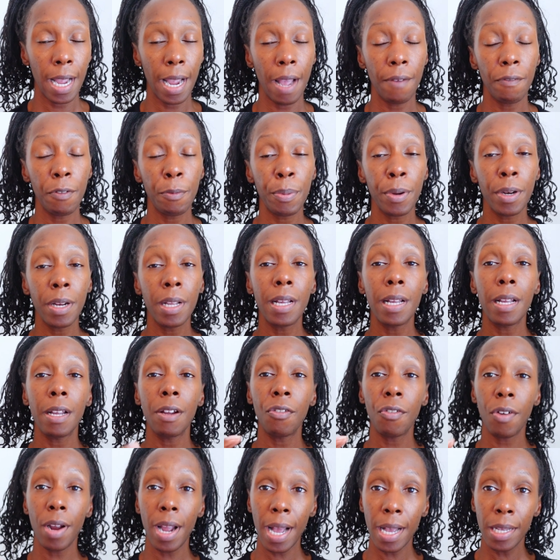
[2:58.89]
I have a pretty good
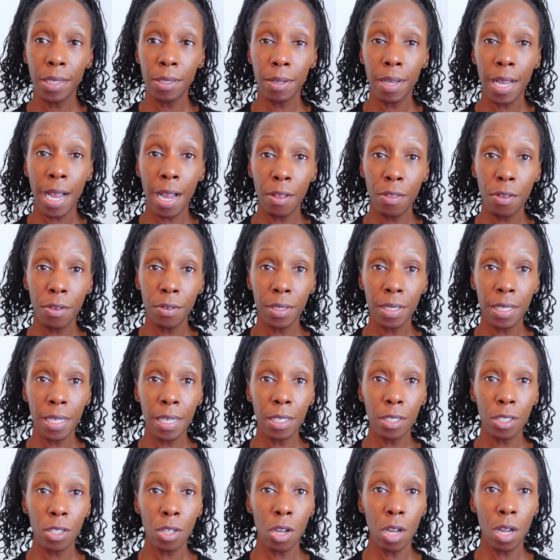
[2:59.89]
grasp of how those
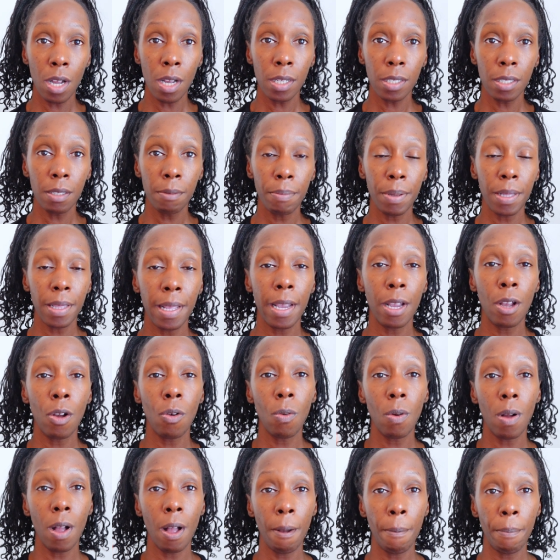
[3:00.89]
things cost, they
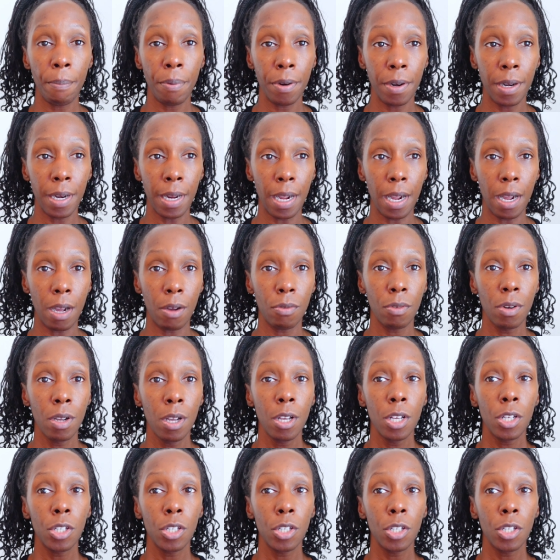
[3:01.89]
go up or down.